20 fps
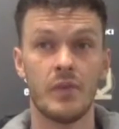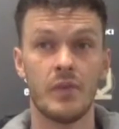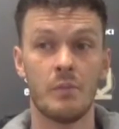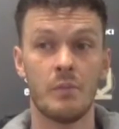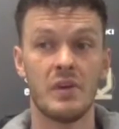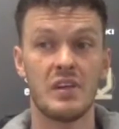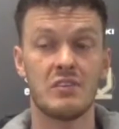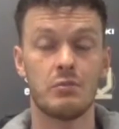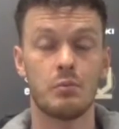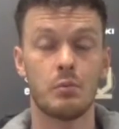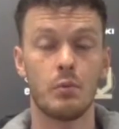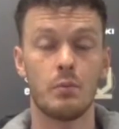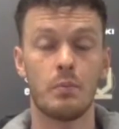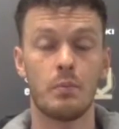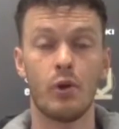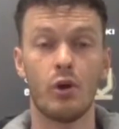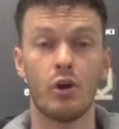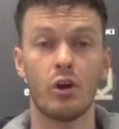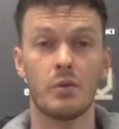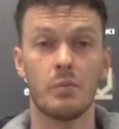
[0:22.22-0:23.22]
unbelievable
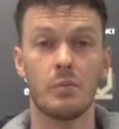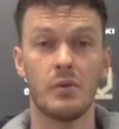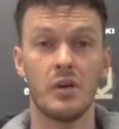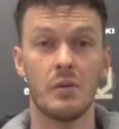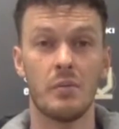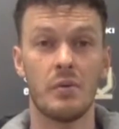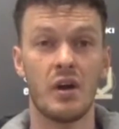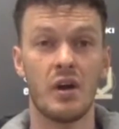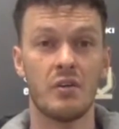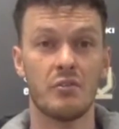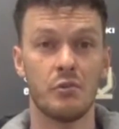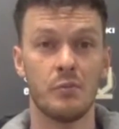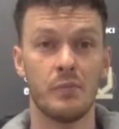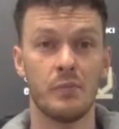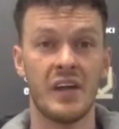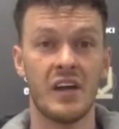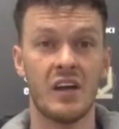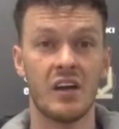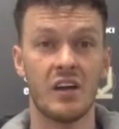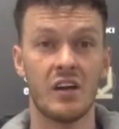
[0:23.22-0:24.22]
block, but apart
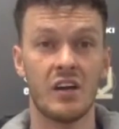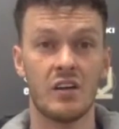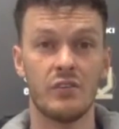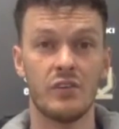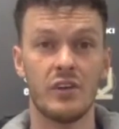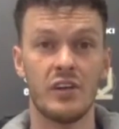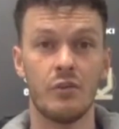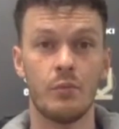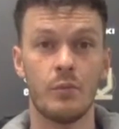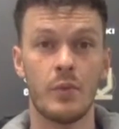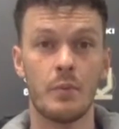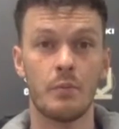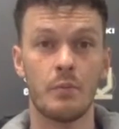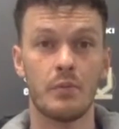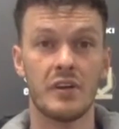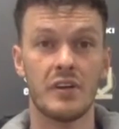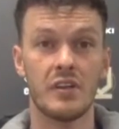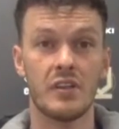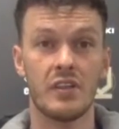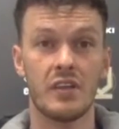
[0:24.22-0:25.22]
from that, I can't really
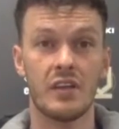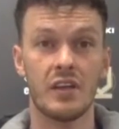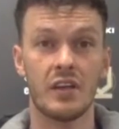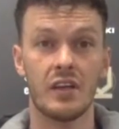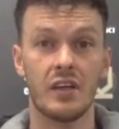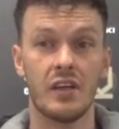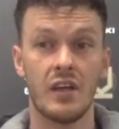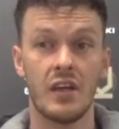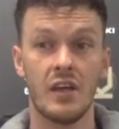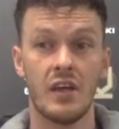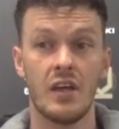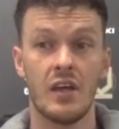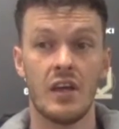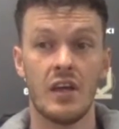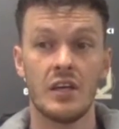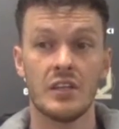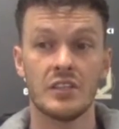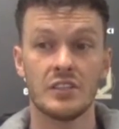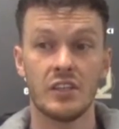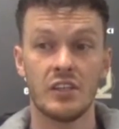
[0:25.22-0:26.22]
remember anything.
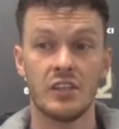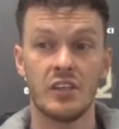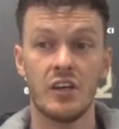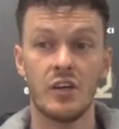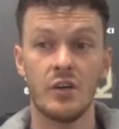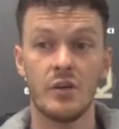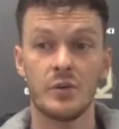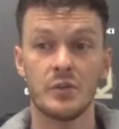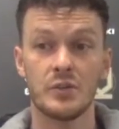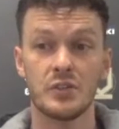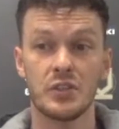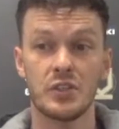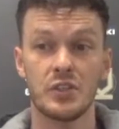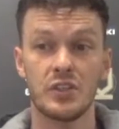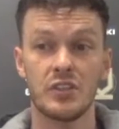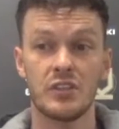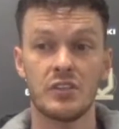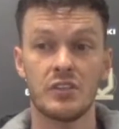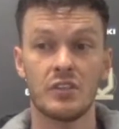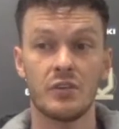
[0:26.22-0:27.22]
So no, it was a
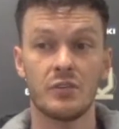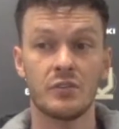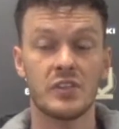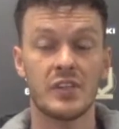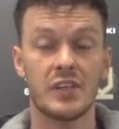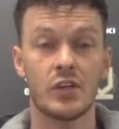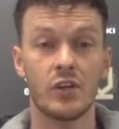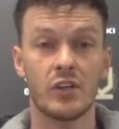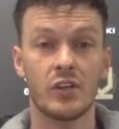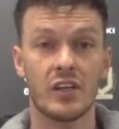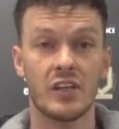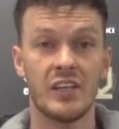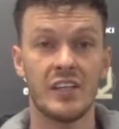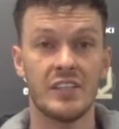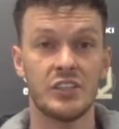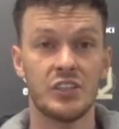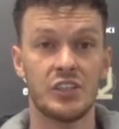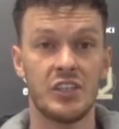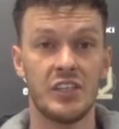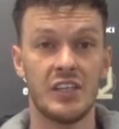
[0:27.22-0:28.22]
good, obviously got the
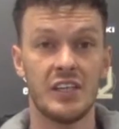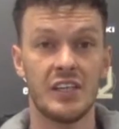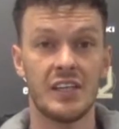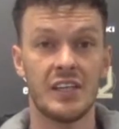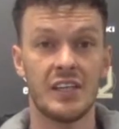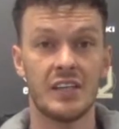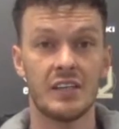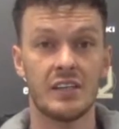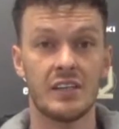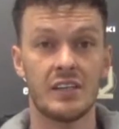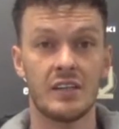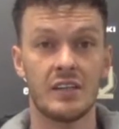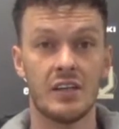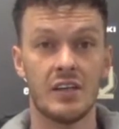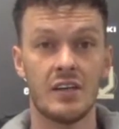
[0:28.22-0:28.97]
clean sheet again,